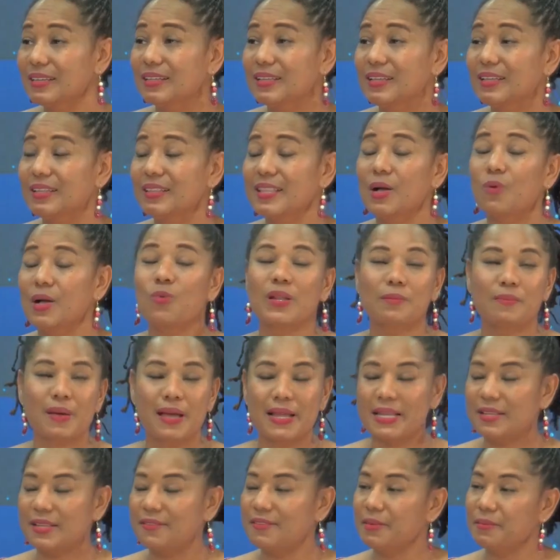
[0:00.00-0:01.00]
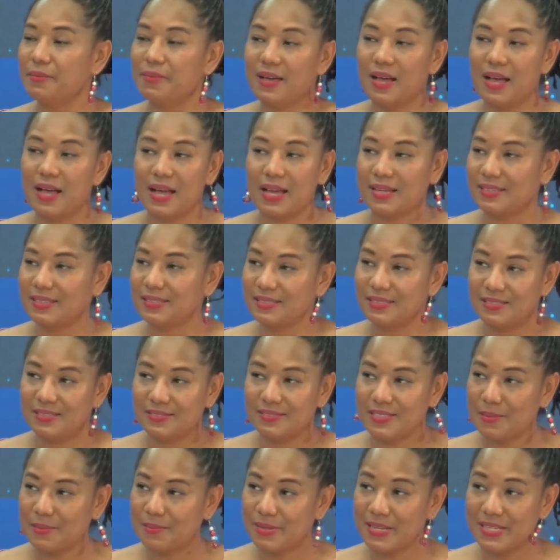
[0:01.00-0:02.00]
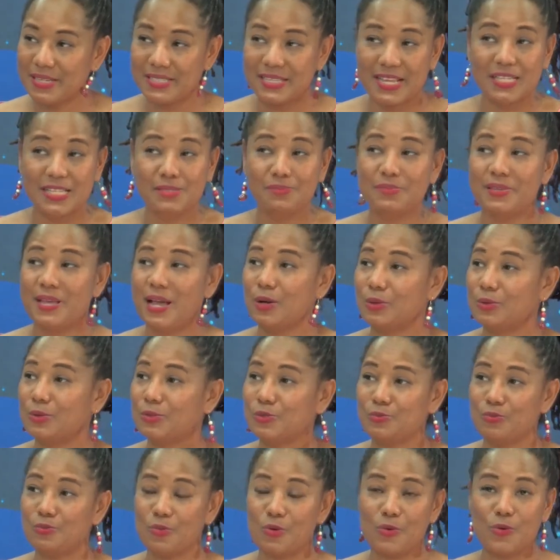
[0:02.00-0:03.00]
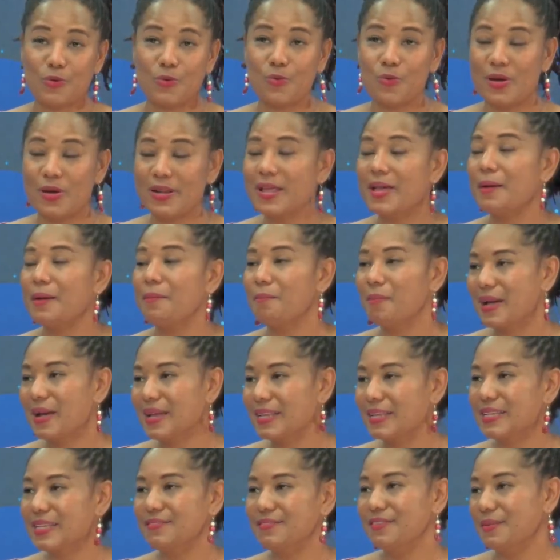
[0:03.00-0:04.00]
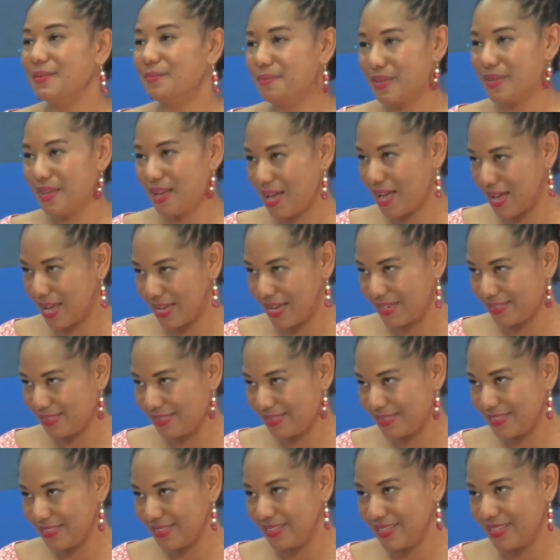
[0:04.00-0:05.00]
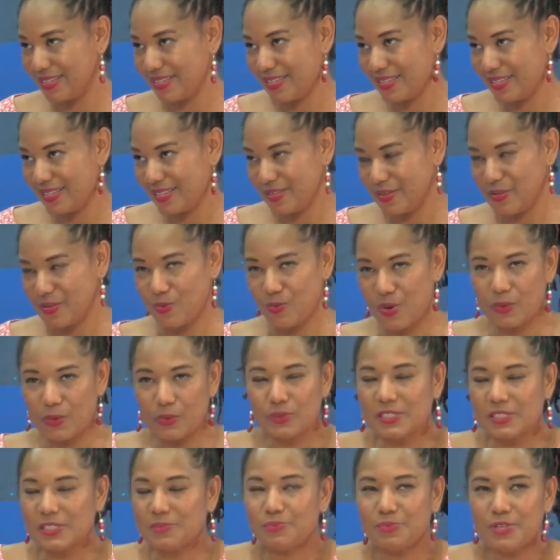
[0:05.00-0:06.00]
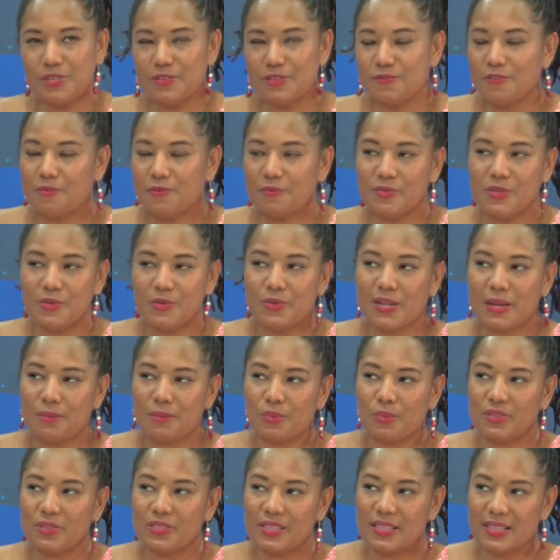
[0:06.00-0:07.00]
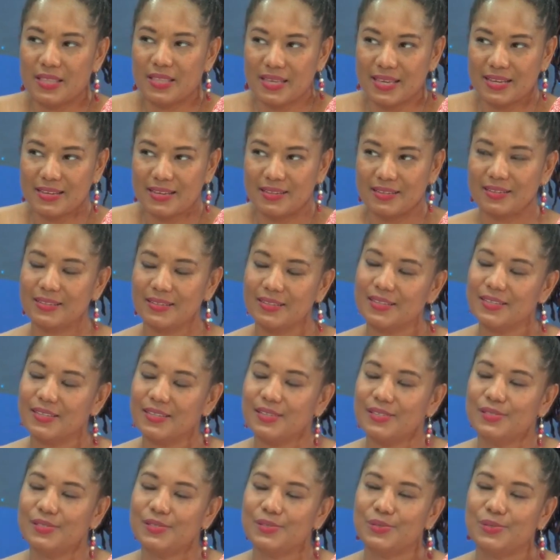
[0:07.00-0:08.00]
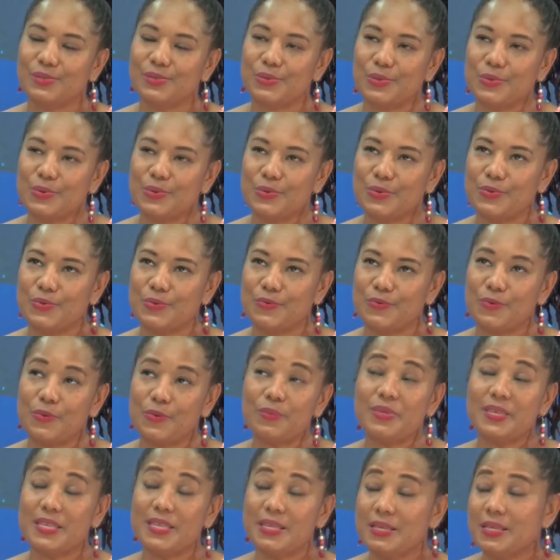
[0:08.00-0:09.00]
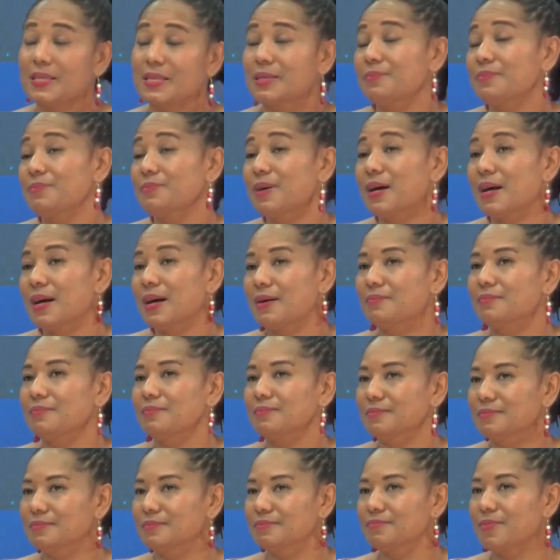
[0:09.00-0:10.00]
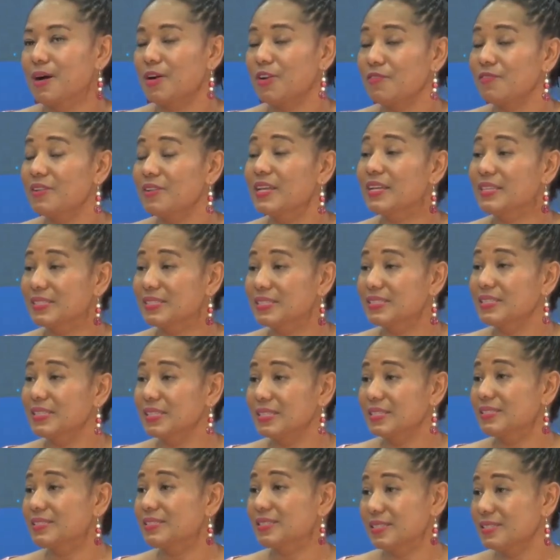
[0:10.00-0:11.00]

like what am I leaving behind? Somebody takes me out tomorrow, what am I leaving behind? You know, what will speak for me when I'm not there? So for me, part of legacy is